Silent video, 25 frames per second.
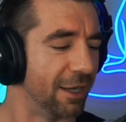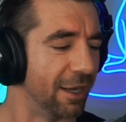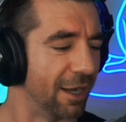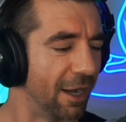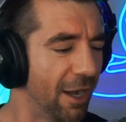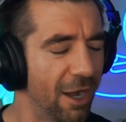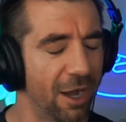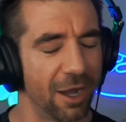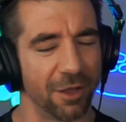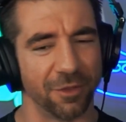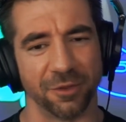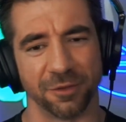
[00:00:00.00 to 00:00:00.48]

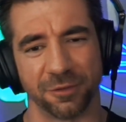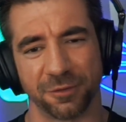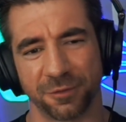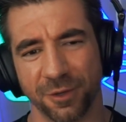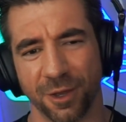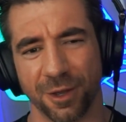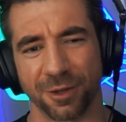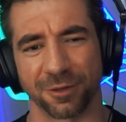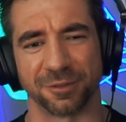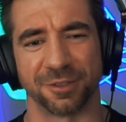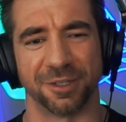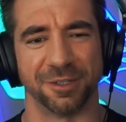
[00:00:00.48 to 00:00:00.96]
Oh, this
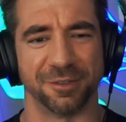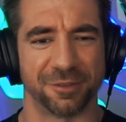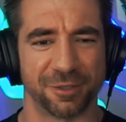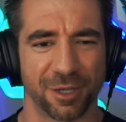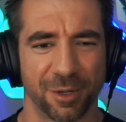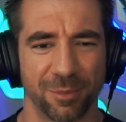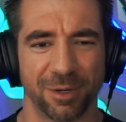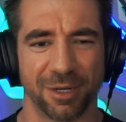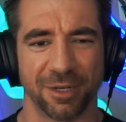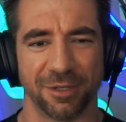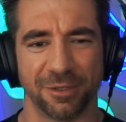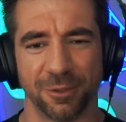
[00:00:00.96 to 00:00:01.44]
sucks. Can
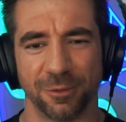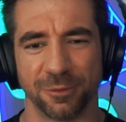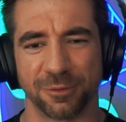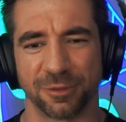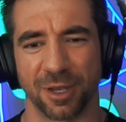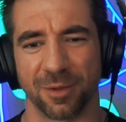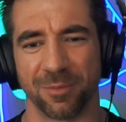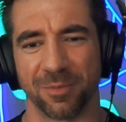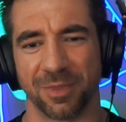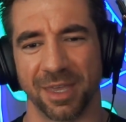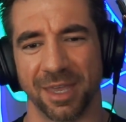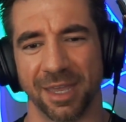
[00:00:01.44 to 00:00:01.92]
somebody do
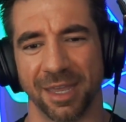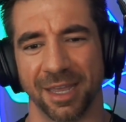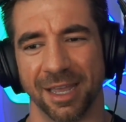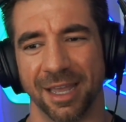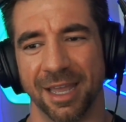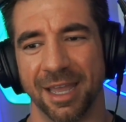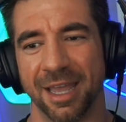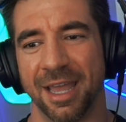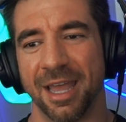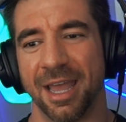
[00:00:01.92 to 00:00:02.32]
something?